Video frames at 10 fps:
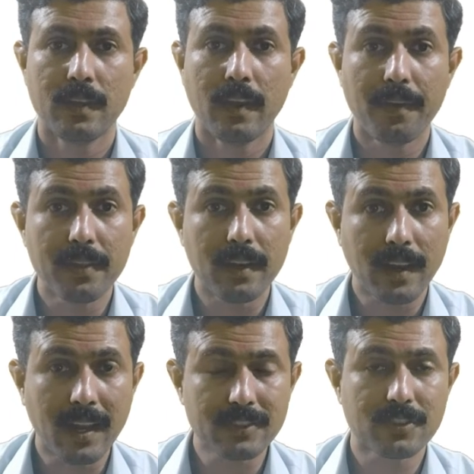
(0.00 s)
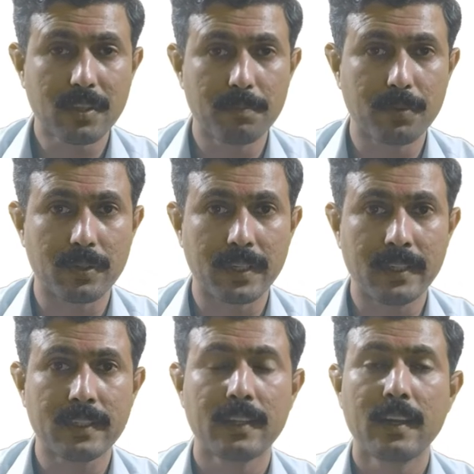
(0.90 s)
And the last
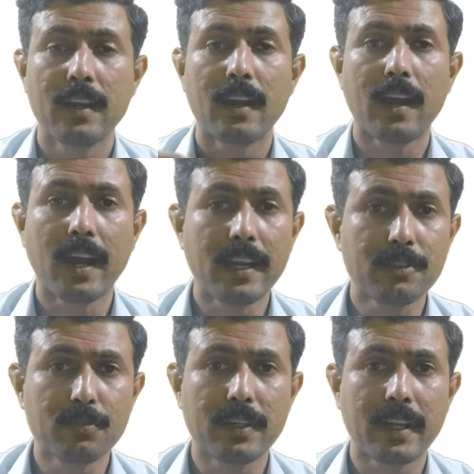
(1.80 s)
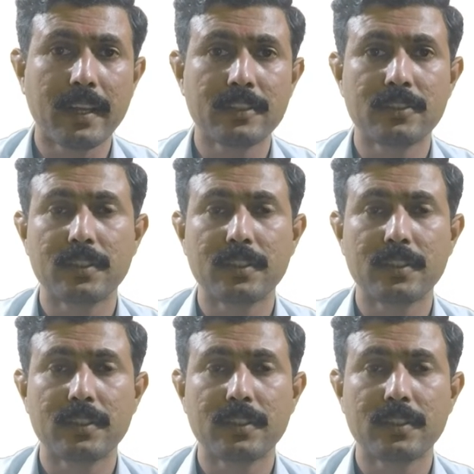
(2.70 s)
component, R two dash